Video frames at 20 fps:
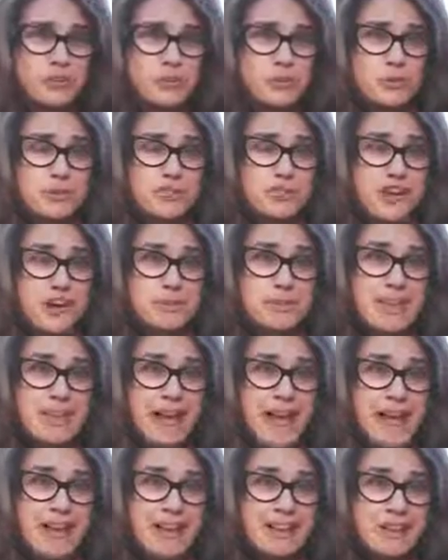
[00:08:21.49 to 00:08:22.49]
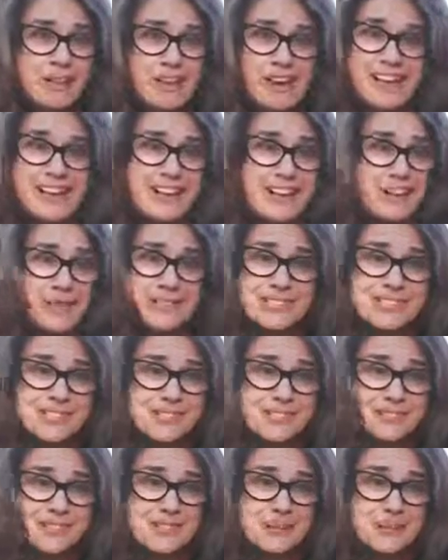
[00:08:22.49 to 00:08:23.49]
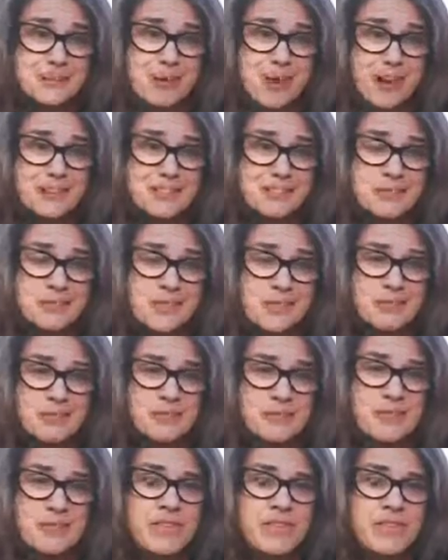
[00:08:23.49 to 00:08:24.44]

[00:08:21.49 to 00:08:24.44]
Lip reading: So if I'm lagging right now, it doesn't surprise me.